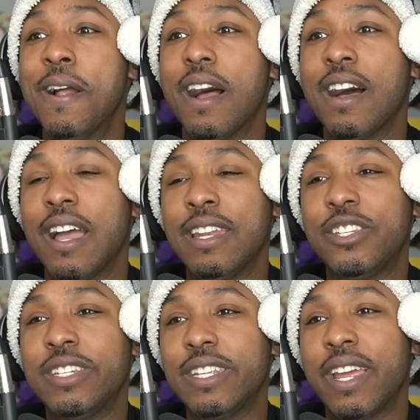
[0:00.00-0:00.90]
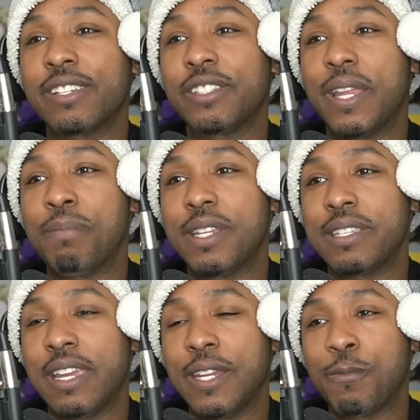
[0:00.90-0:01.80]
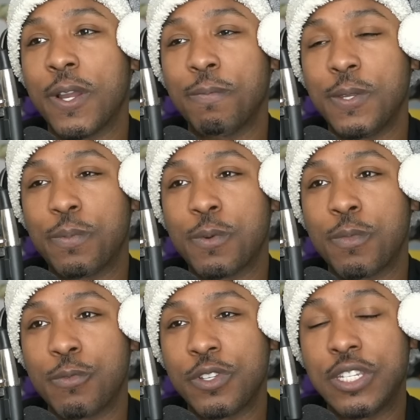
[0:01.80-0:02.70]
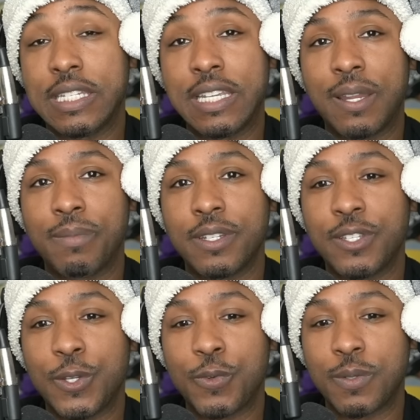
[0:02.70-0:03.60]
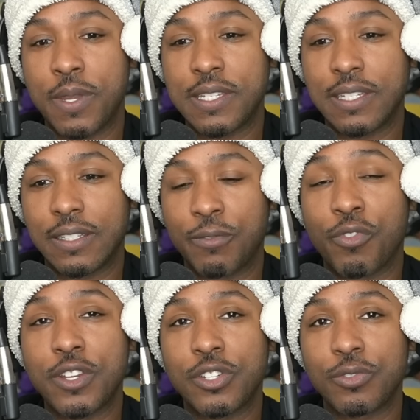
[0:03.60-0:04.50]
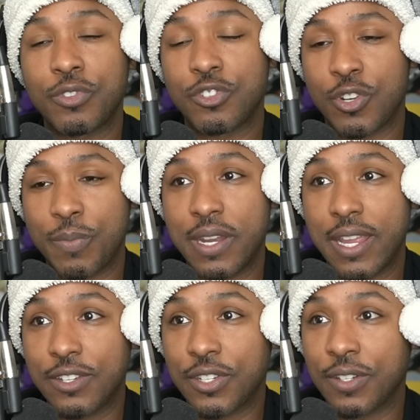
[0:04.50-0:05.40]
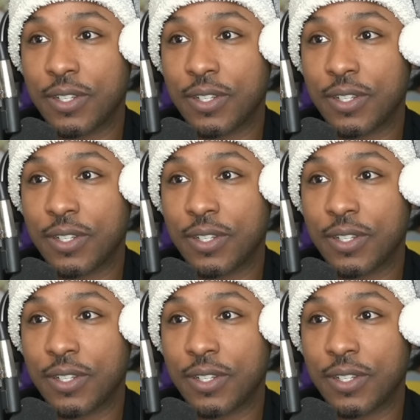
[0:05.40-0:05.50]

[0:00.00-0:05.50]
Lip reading: And she didn't actually admit to hating white people, but what she did admit to was basically racial discrimination.